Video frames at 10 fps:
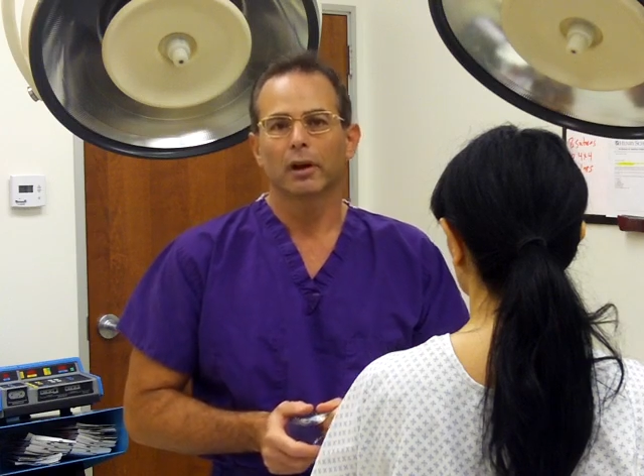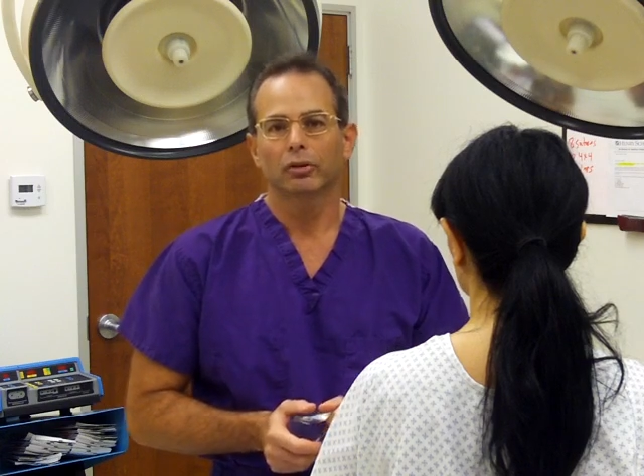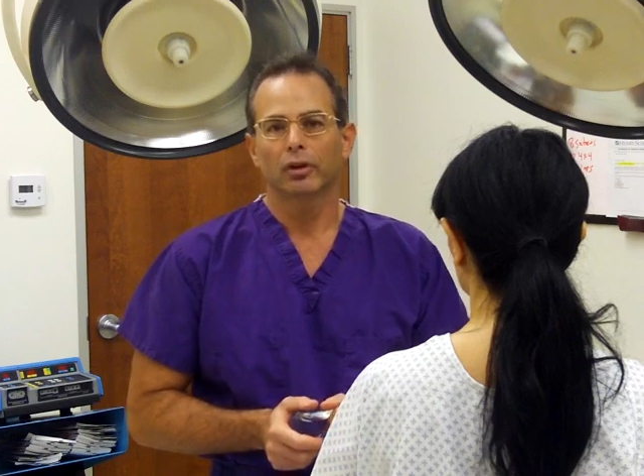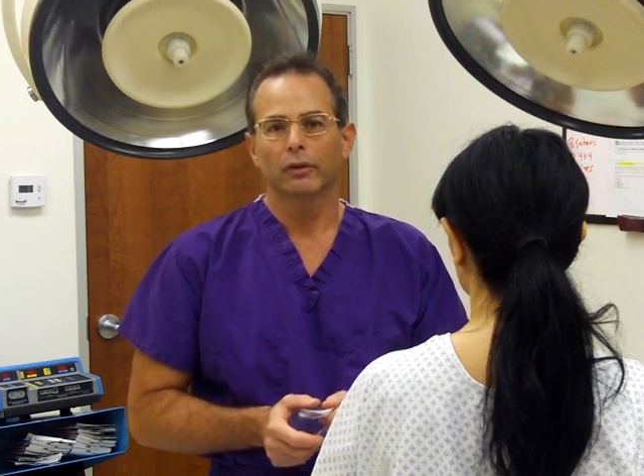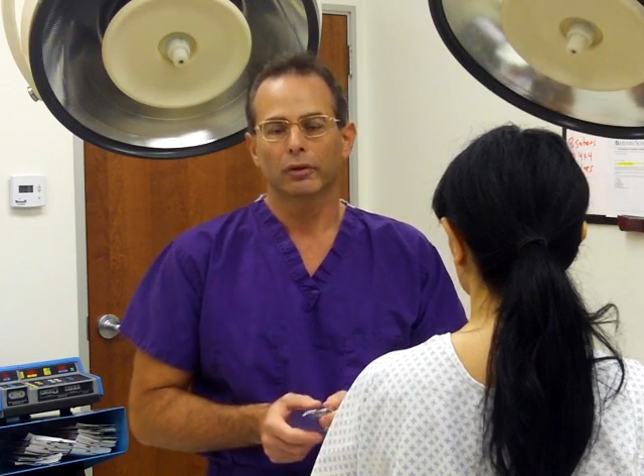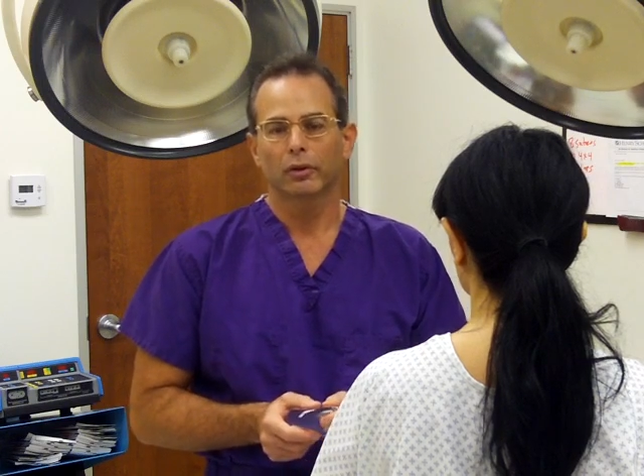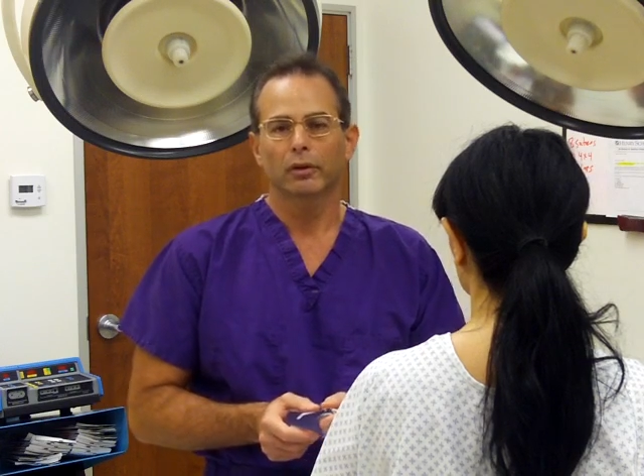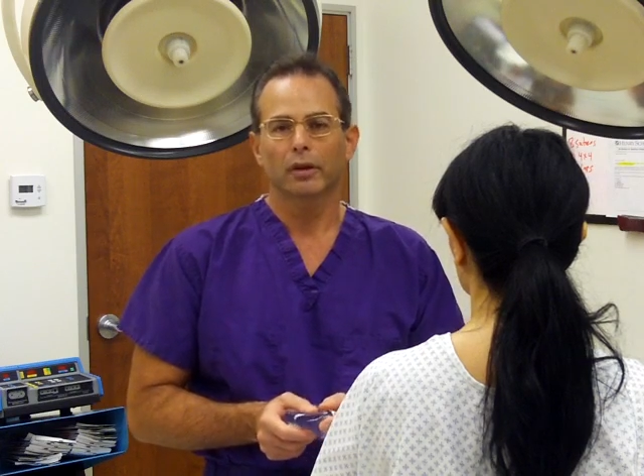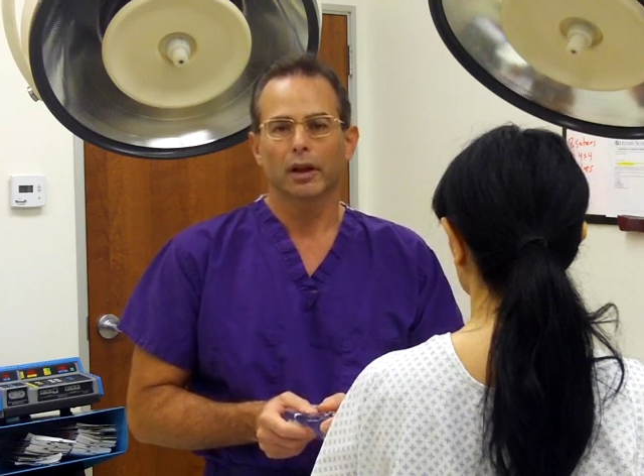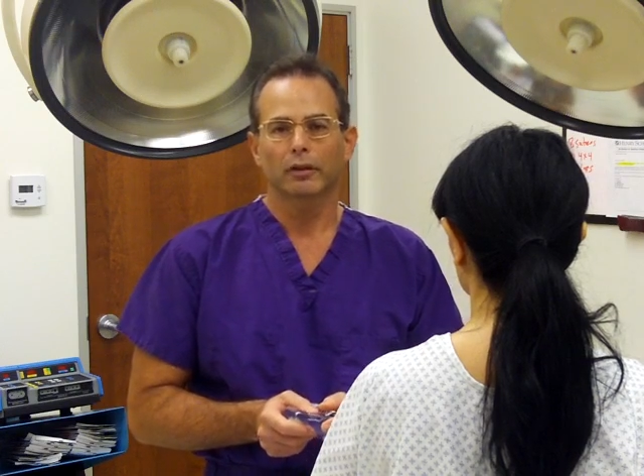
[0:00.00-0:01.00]
achieves a
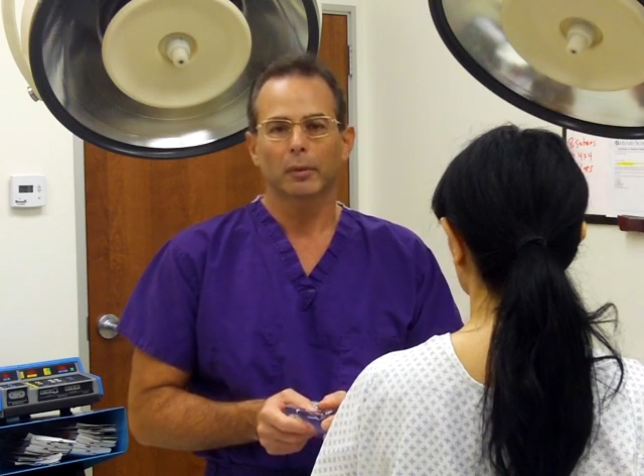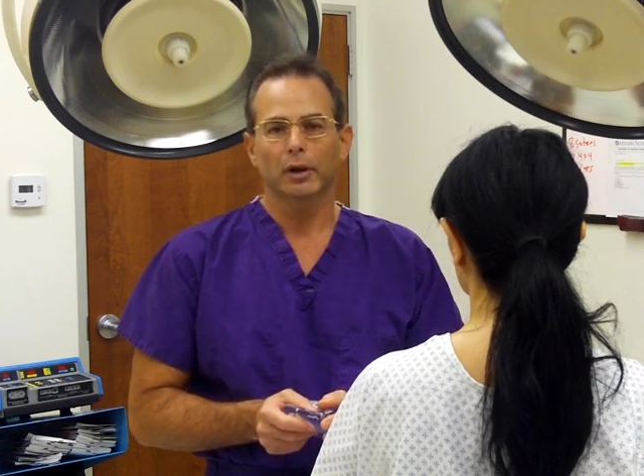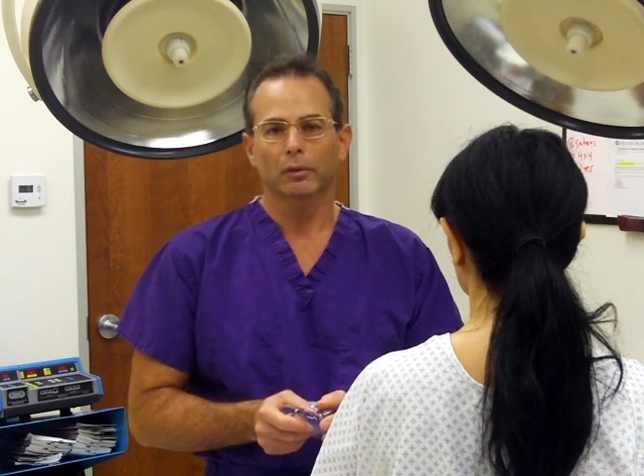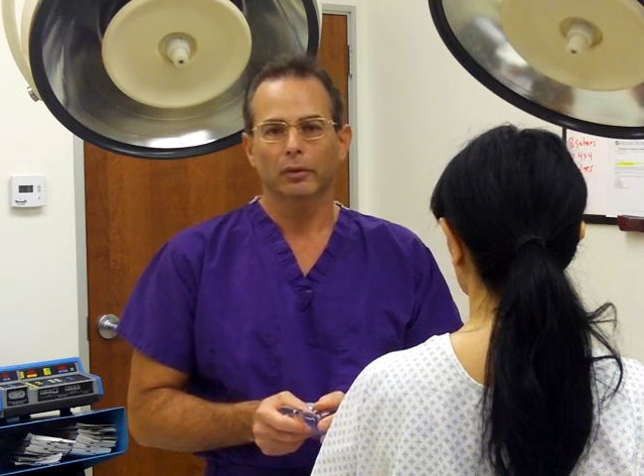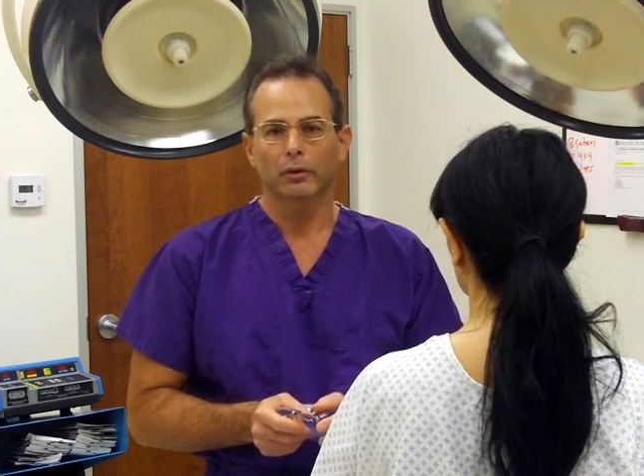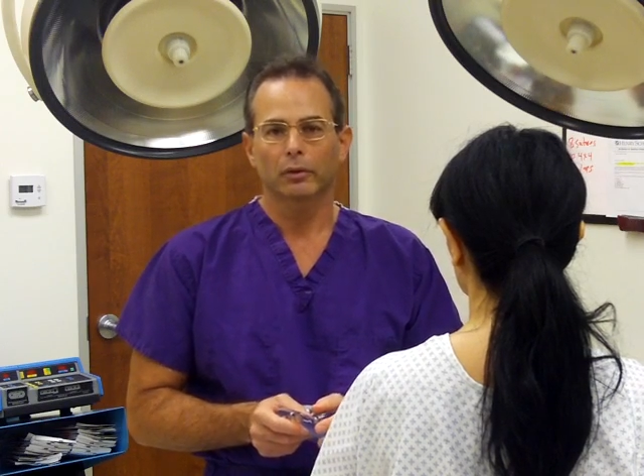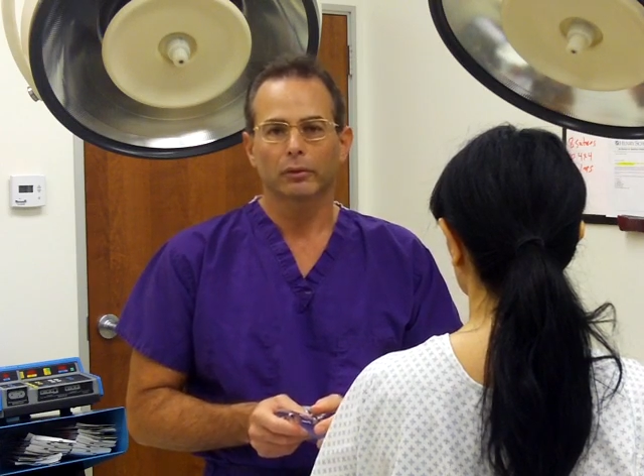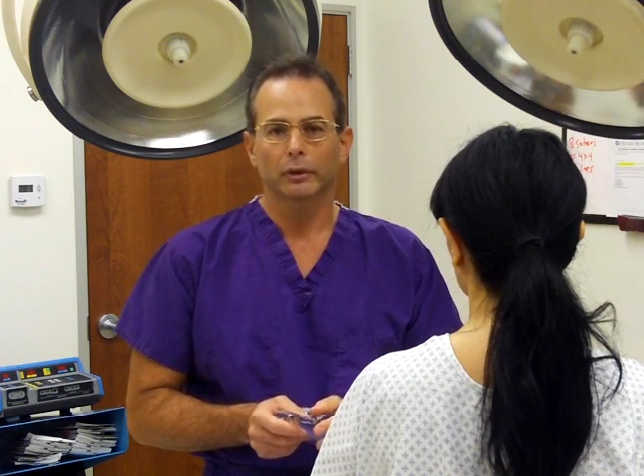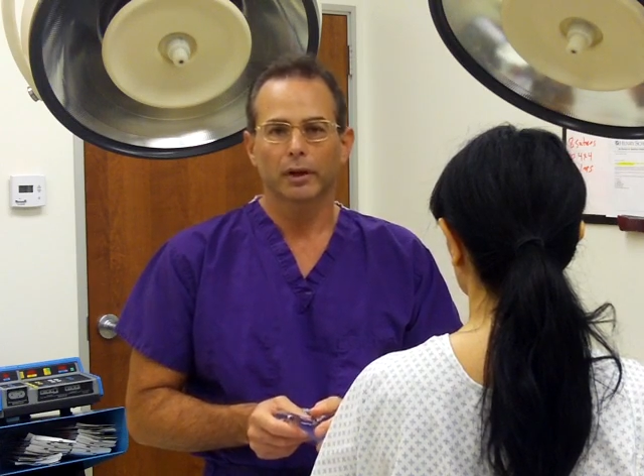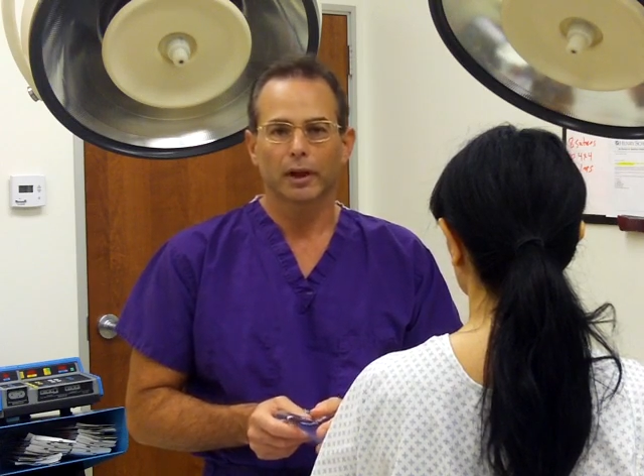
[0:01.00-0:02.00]
good cosmetic result,